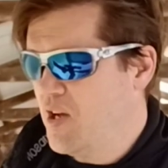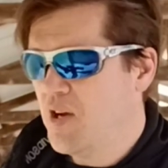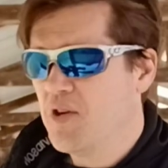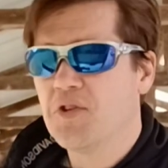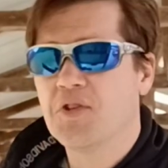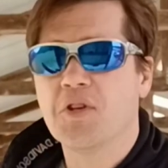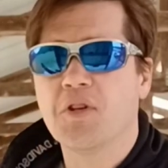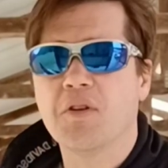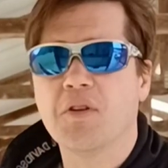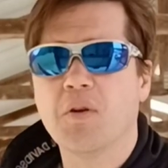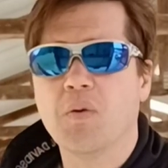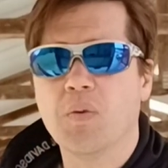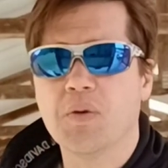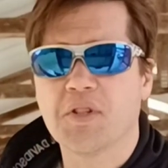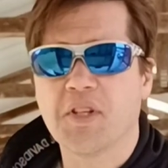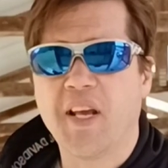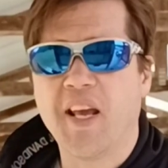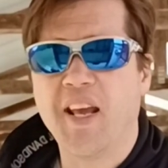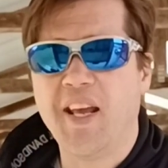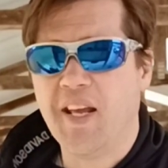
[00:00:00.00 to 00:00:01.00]
Sure, there
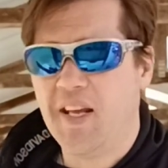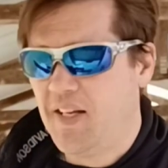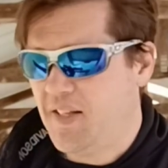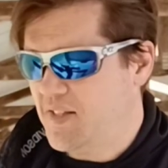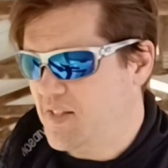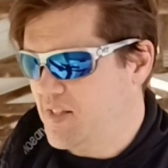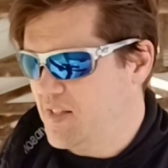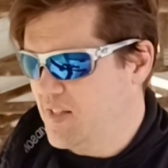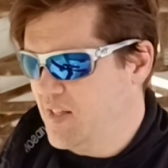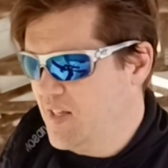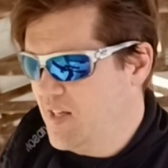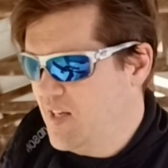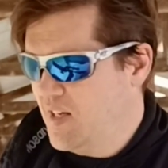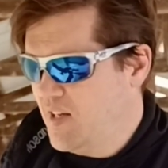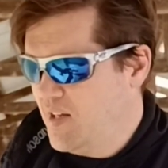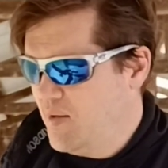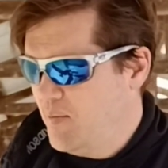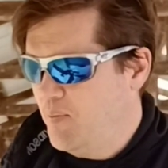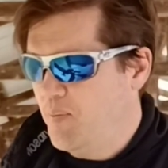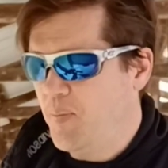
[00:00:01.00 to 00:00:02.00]
was kinks,
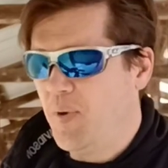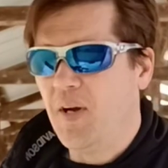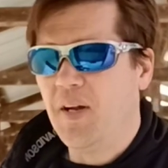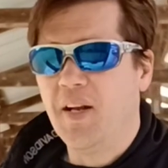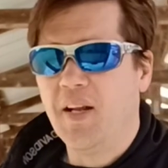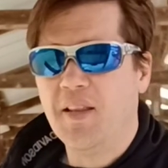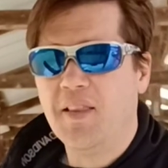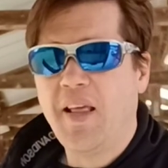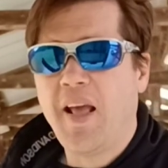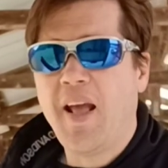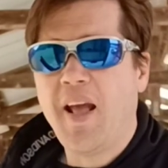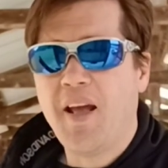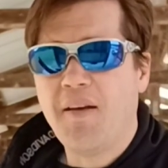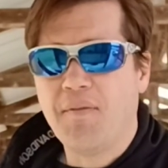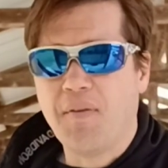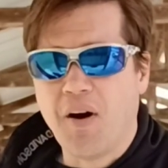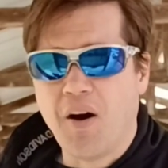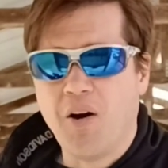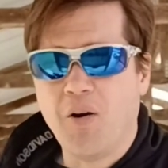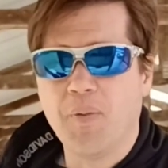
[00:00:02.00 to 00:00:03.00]
but they've
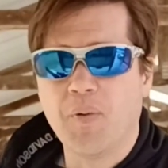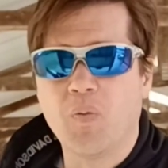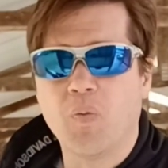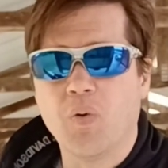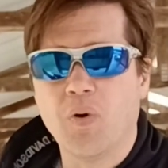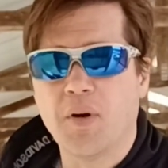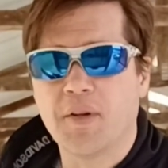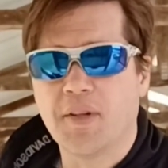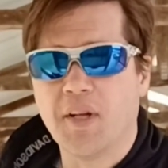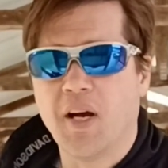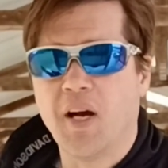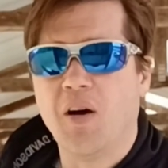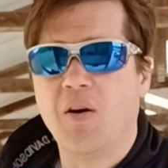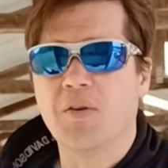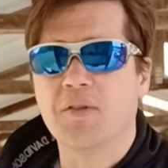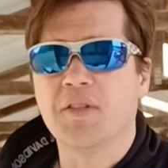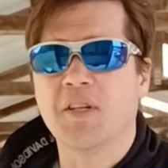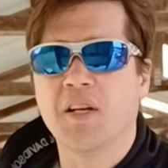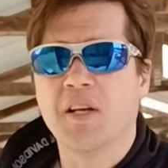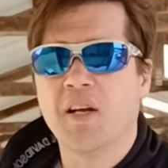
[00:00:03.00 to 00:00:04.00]
all been worked
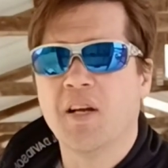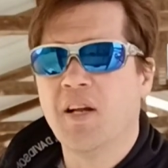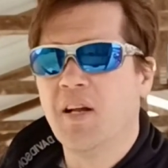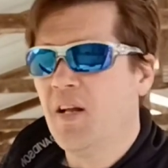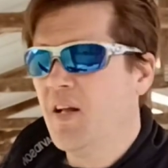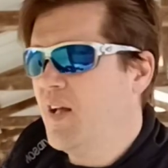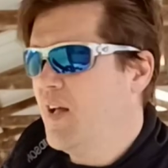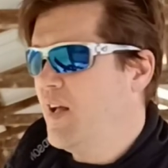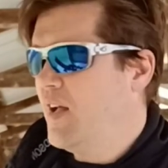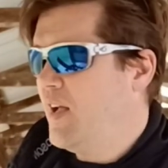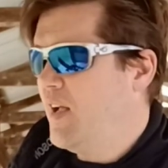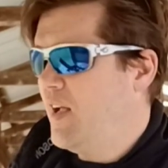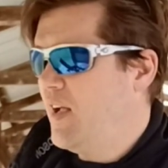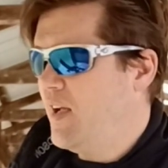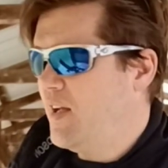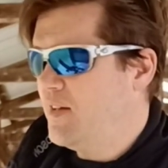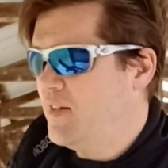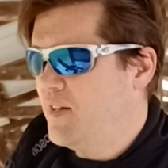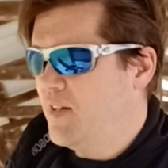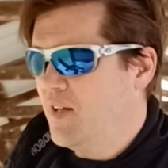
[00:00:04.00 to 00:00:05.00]
out.
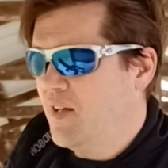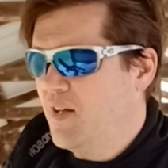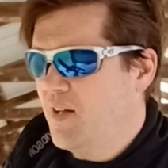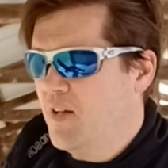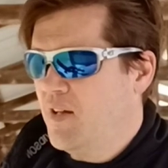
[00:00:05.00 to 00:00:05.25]
And